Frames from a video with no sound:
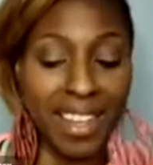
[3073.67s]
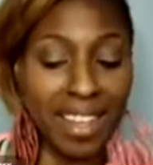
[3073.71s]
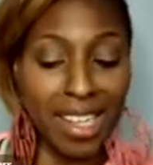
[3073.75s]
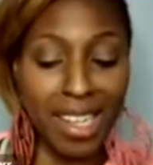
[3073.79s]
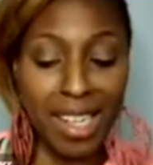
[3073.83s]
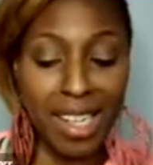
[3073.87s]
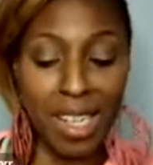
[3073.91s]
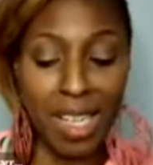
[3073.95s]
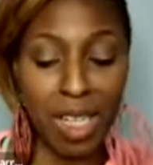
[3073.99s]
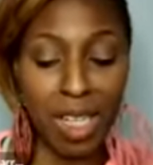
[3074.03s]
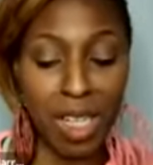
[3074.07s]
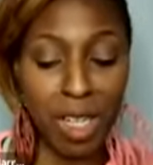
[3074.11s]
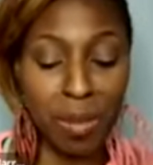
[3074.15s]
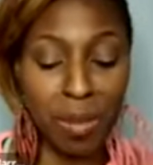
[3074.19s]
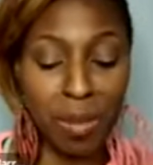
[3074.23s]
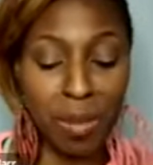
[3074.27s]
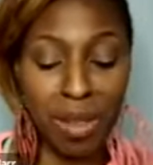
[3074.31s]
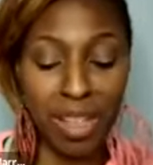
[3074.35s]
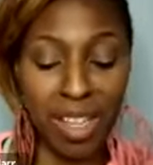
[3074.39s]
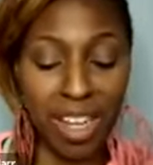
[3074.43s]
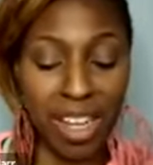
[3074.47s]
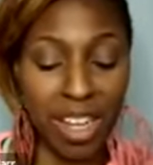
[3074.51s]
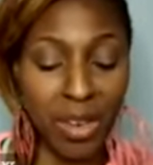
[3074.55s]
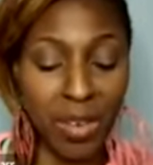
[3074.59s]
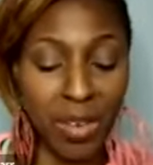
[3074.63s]
A
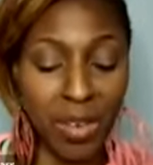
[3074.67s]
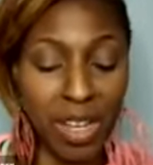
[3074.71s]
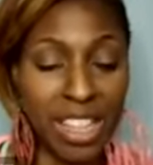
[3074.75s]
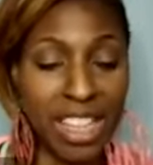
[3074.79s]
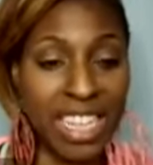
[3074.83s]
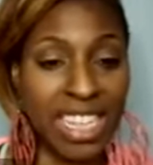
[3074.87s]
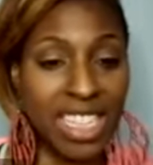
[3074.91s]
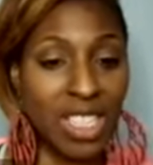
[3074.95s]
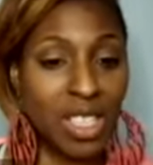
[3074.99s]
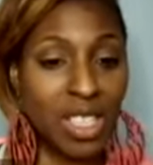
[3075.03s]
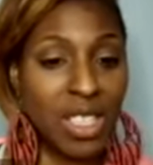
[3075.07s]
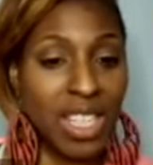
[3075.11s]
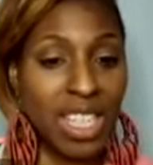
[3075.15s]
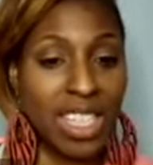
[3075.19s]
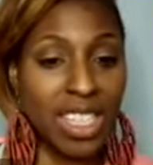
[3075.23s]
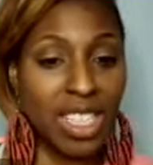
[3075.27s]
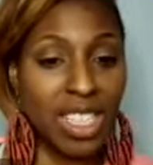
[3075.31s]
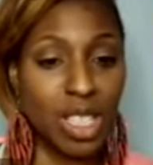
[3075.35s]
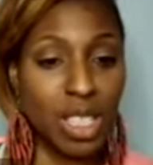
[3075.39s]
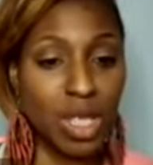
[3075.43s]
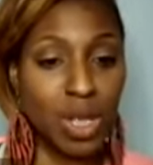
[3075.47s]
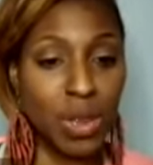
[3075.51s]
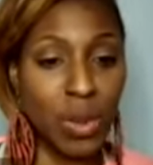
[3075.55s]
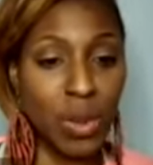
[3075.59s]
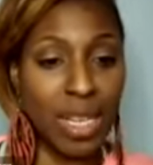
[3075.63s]
lot of great things you guys
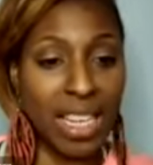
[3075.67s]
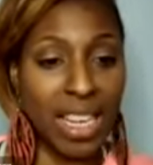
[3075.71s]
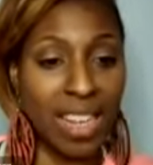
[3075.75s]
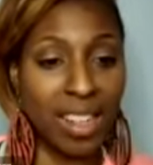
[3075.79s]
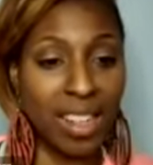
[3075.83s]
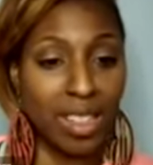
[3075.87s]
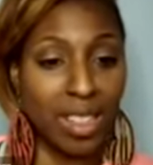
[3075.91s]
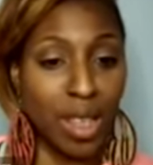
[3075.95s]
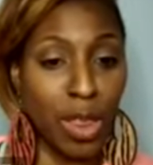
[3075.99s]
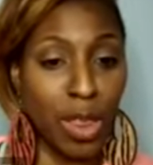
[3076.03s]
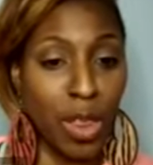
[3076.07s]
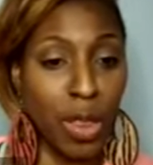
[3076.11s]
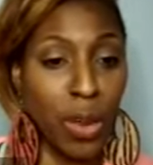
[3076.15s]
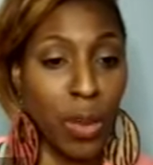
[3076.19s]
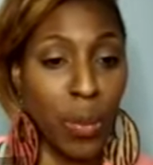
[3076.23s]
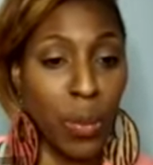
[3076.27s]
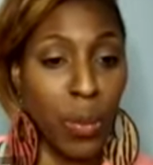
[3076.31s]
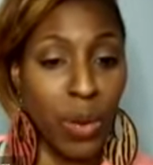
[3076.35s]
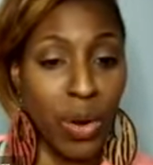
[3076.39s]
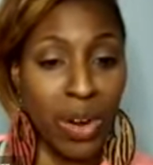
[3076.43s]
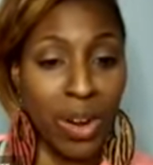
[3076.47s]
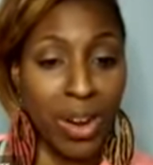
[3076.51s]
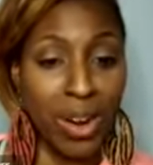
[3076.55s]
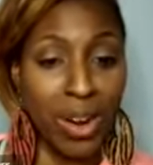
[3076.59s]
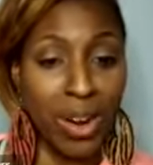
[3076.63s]
are doing out in the
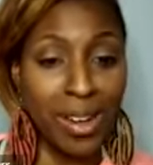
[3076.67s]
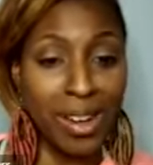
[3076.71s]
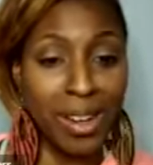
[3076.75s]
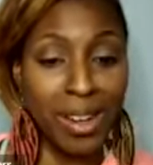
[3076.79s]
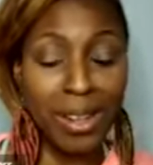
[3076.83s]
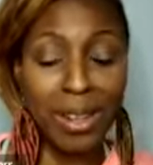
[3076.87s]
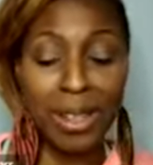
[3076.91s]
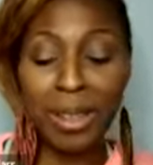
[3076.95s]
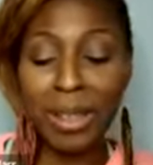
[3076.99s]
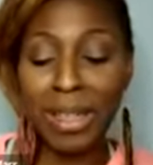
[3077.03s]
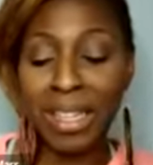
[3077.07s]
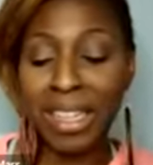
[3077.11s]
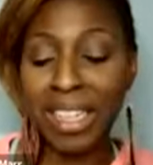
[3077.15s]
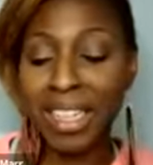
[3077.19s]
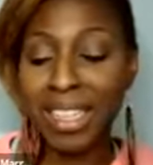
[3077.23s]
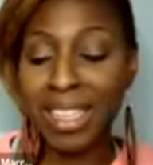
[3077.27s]
world.